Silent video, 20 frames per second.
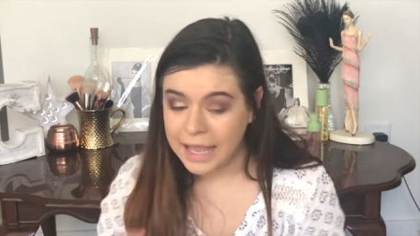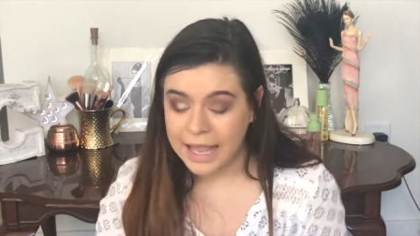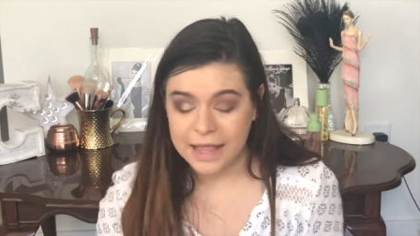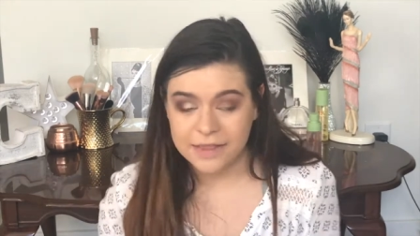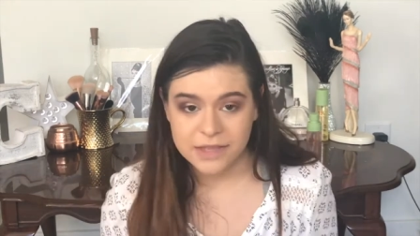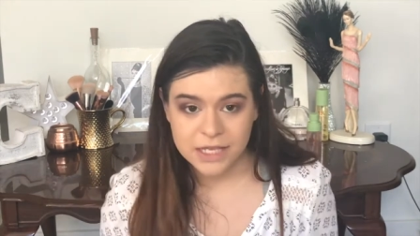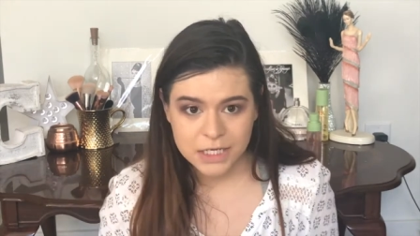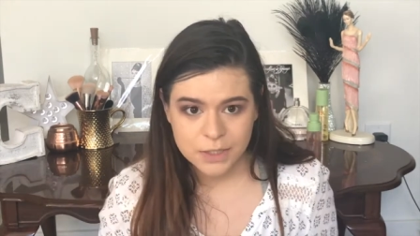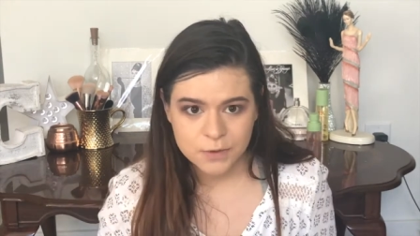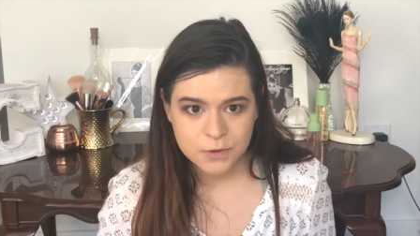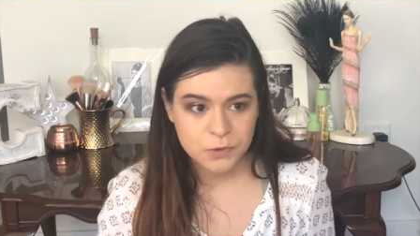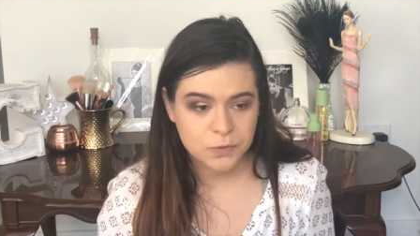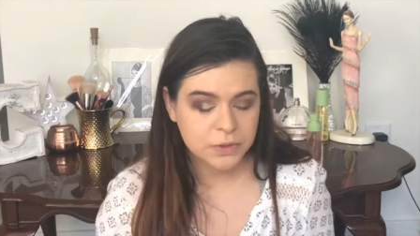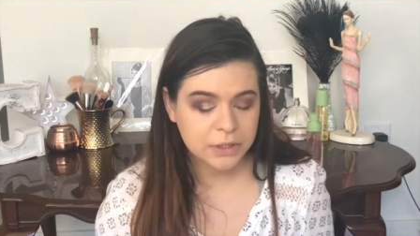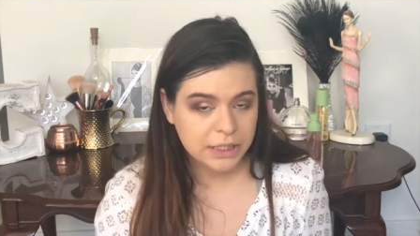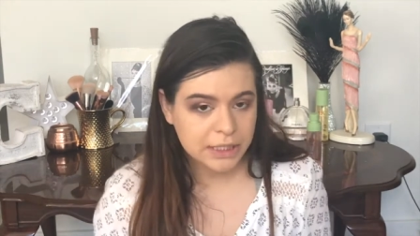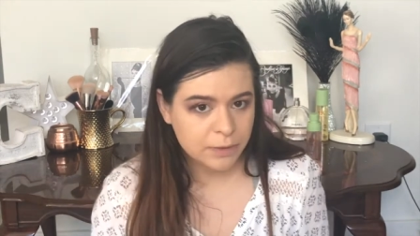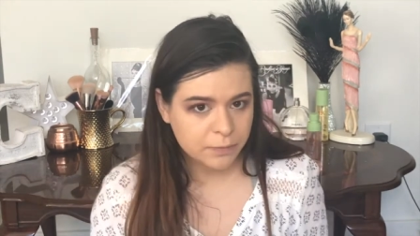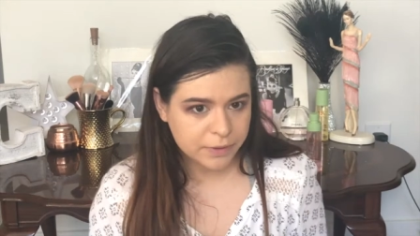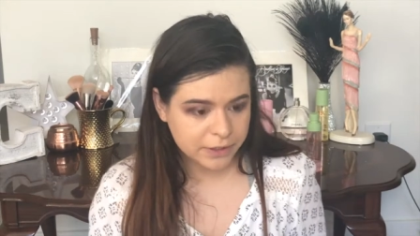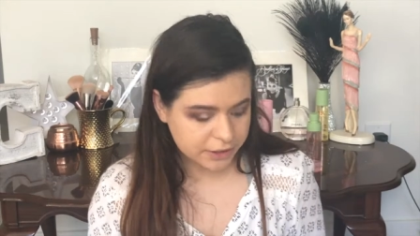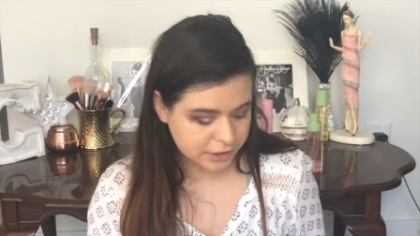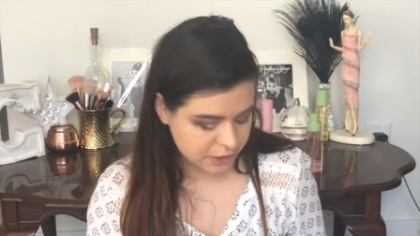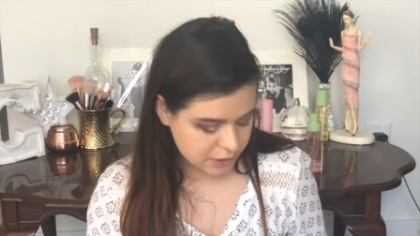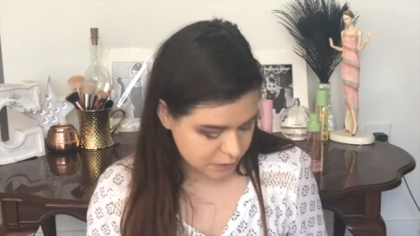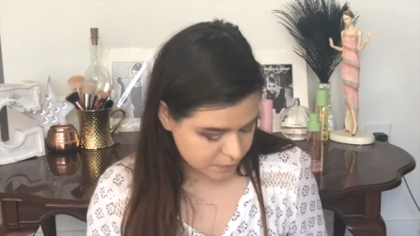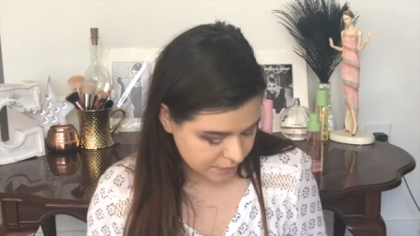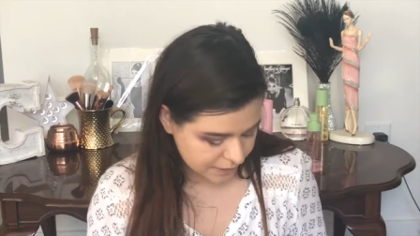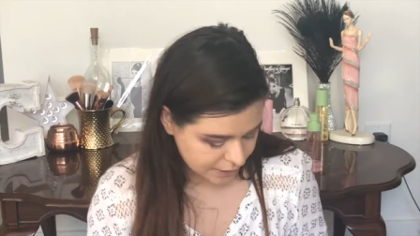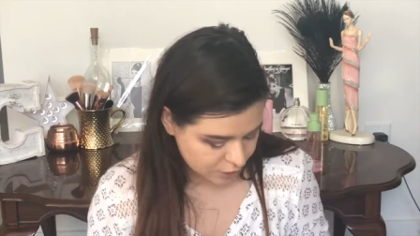And then it was really weird
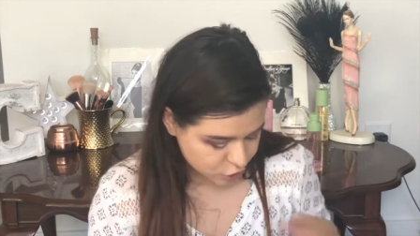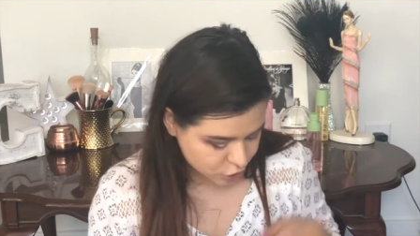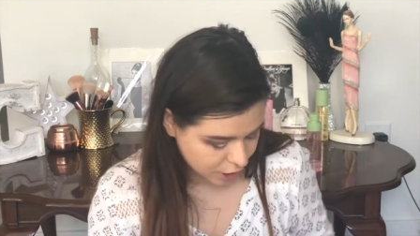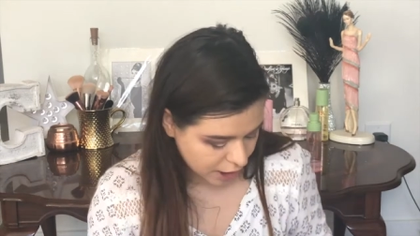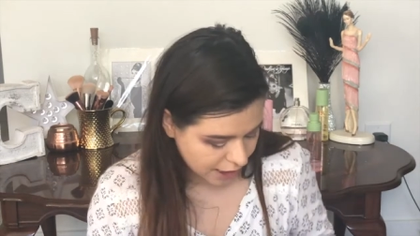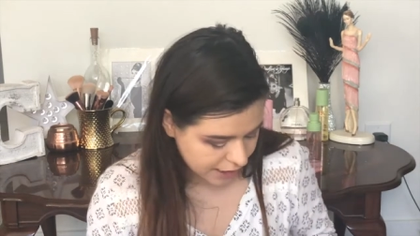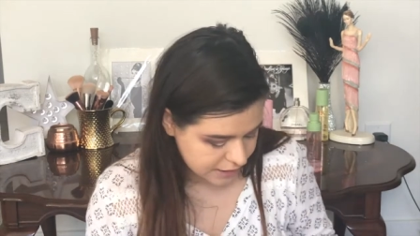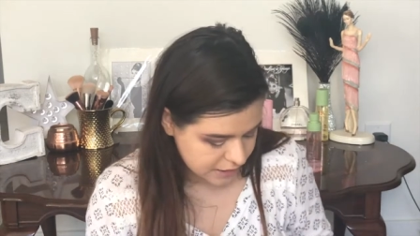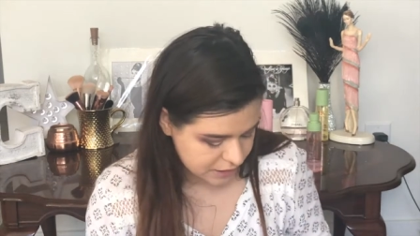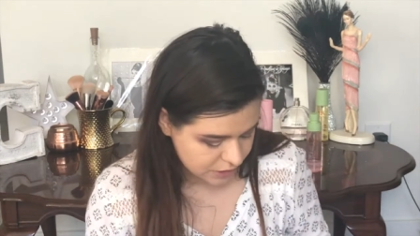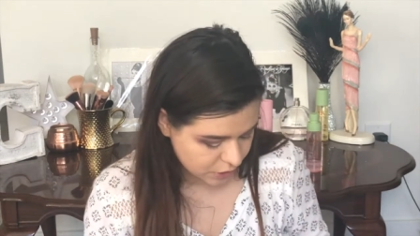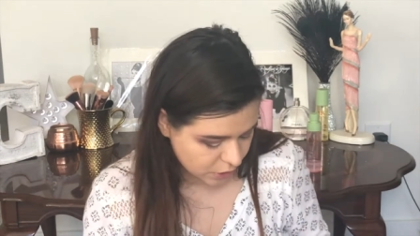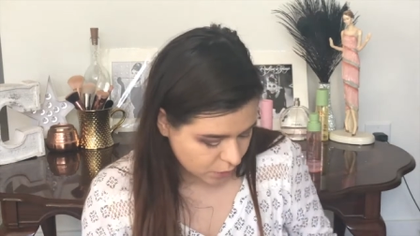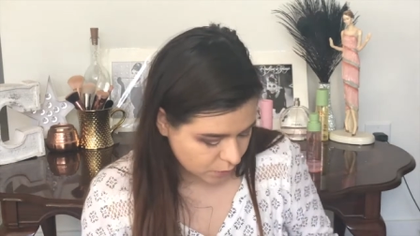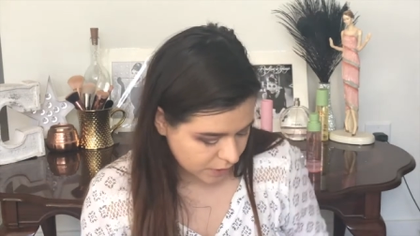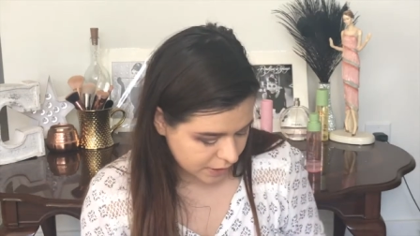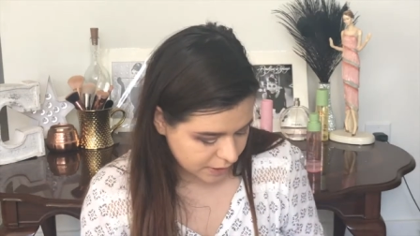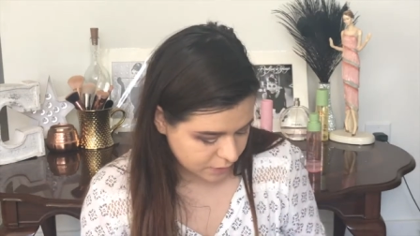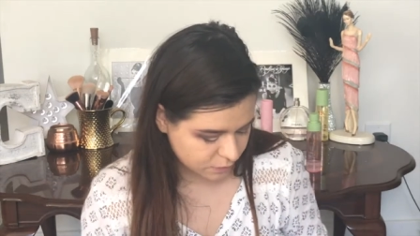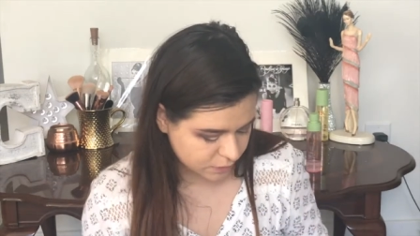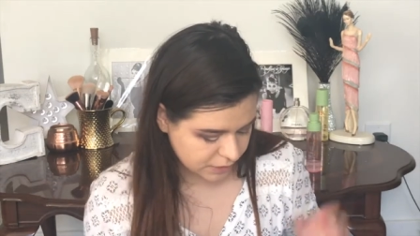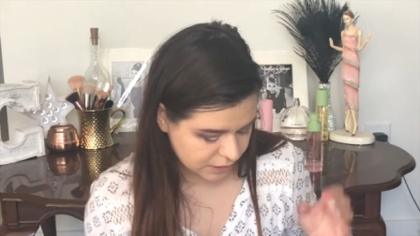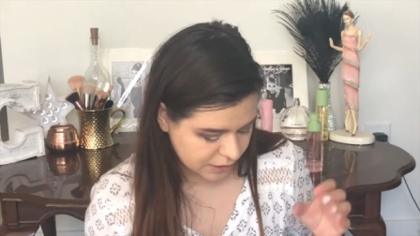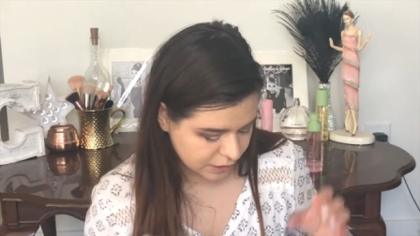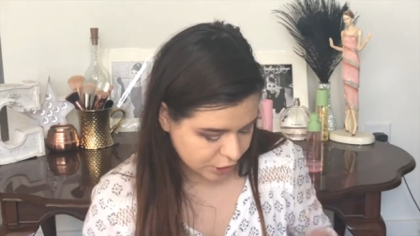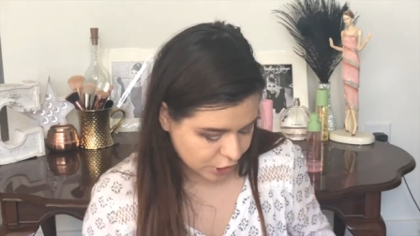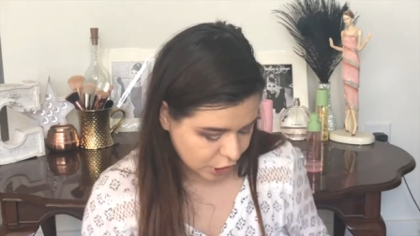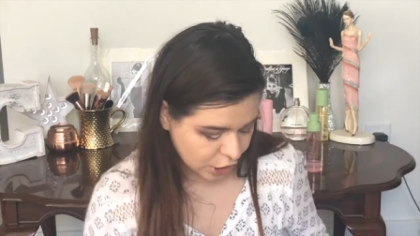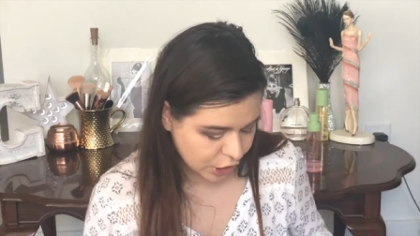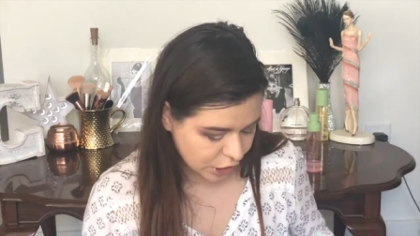because when I tried to go in with the
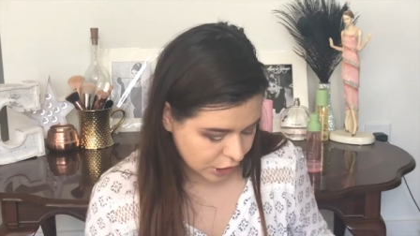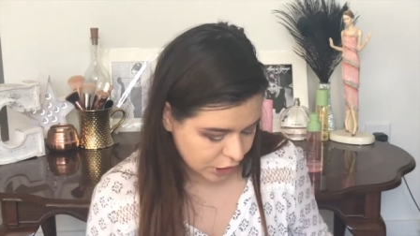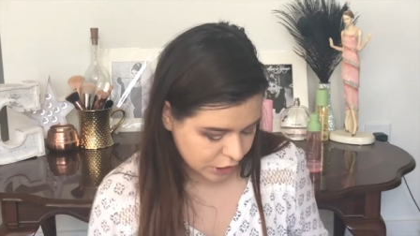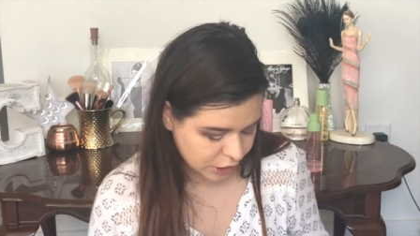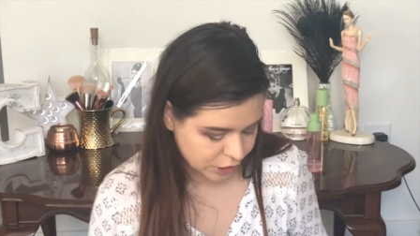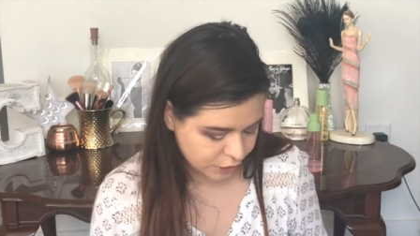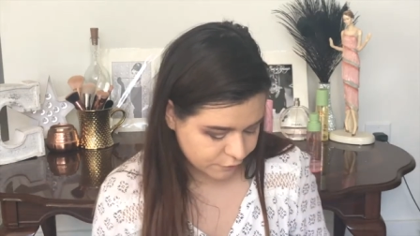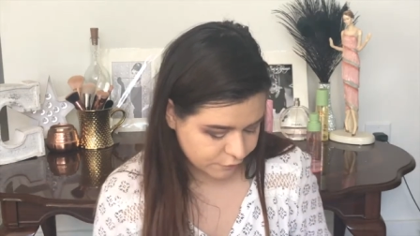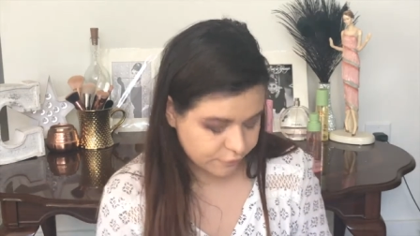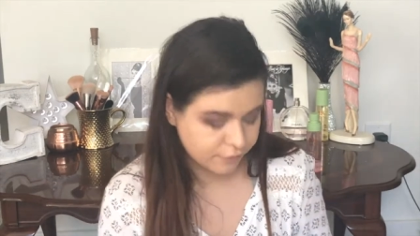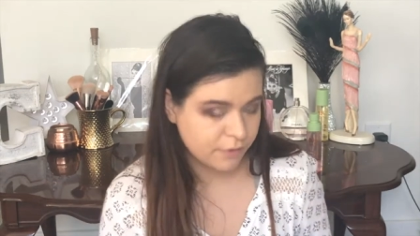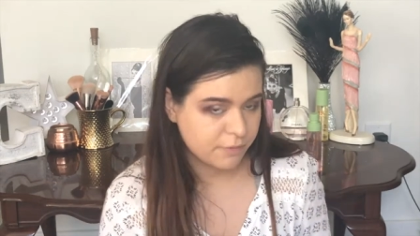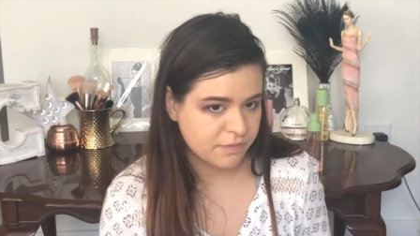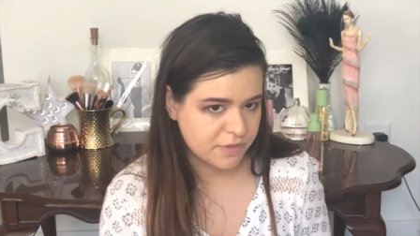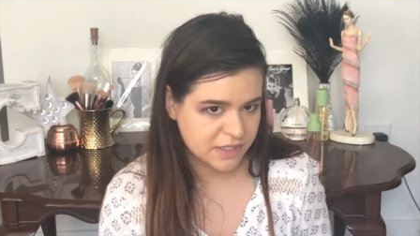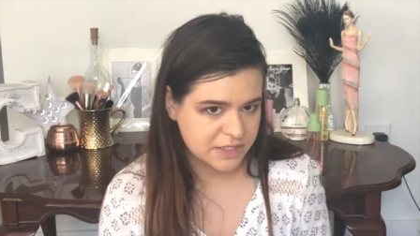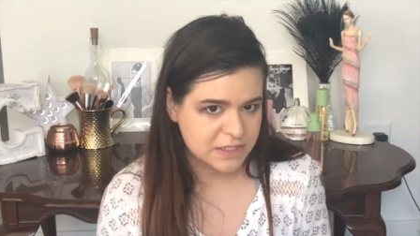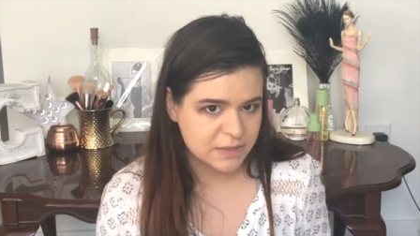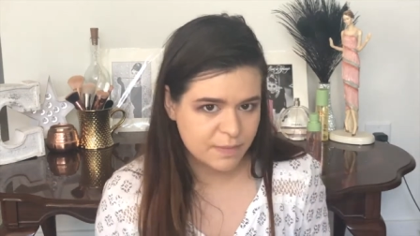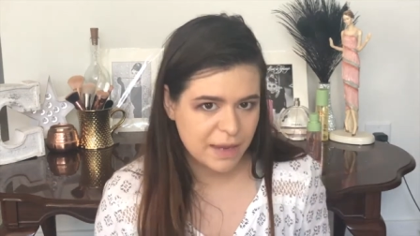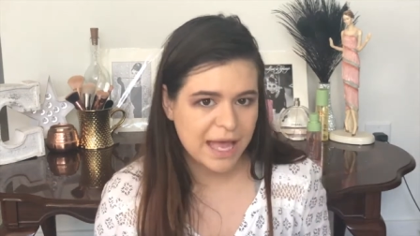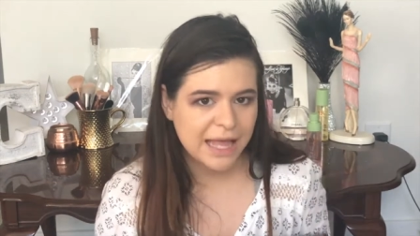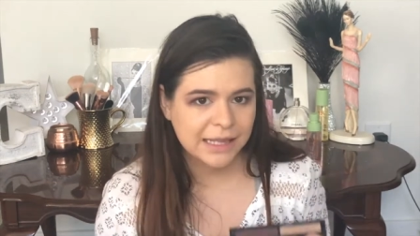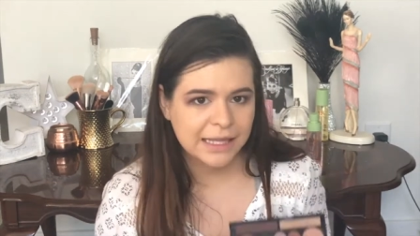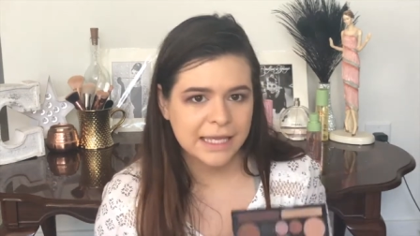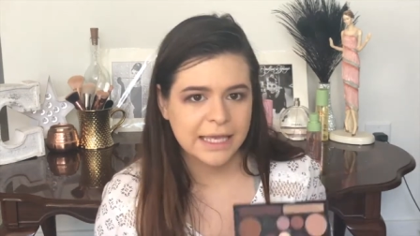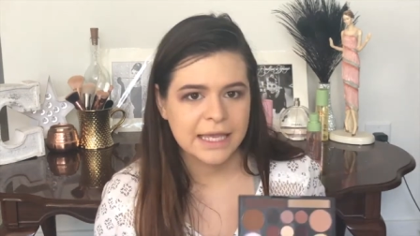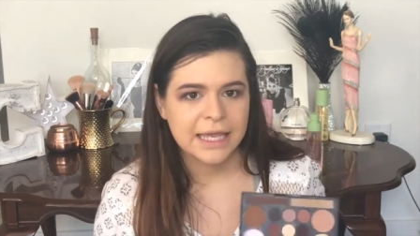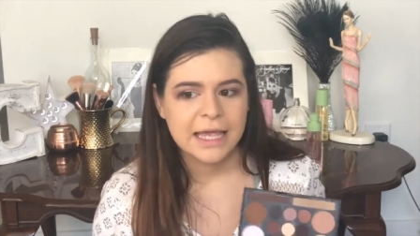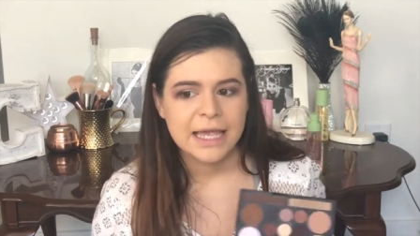color from this
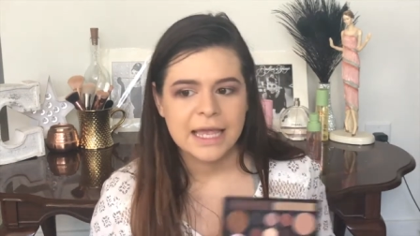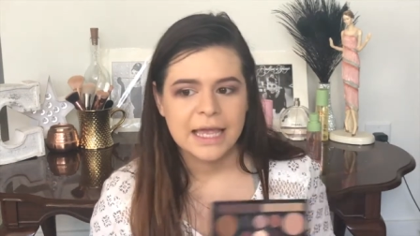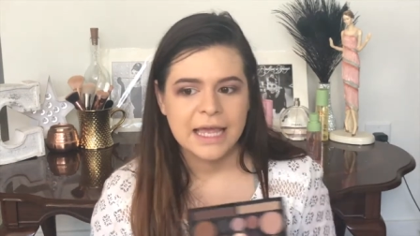palette,